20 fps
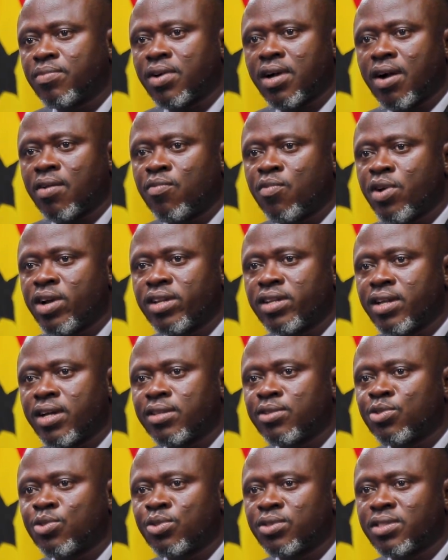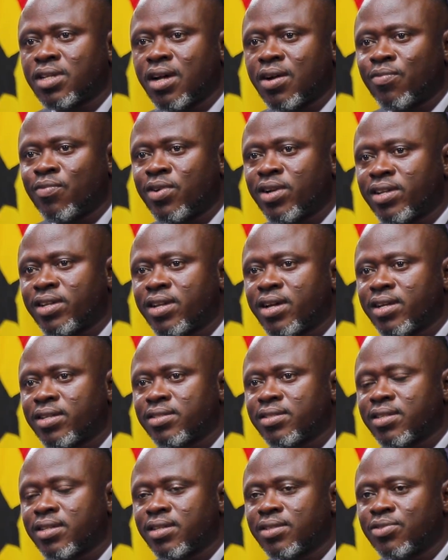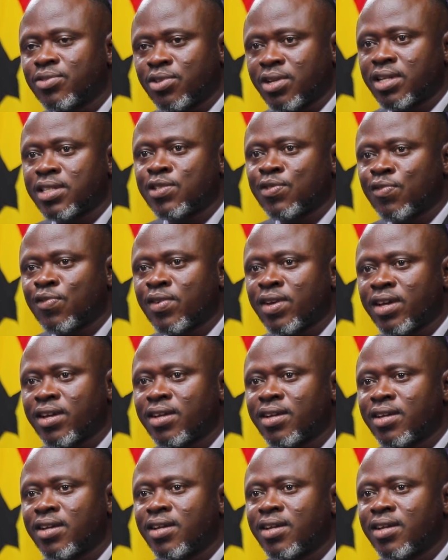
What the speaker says: avoidance, total avoidance, transfer.